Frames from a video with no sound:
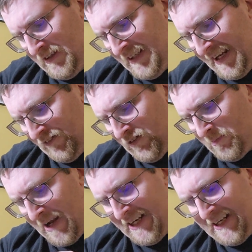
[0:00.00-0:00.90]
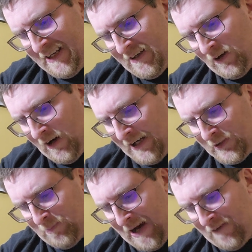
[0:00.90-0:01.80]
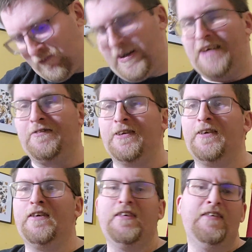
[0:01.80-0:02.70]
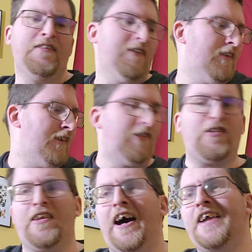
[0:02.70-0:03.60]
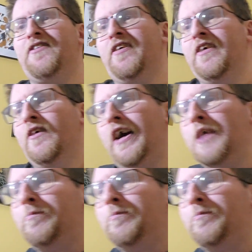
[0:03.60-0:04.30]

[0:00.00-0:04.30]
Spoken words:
Tales of Mania, Octopath Traveler. There's a lot I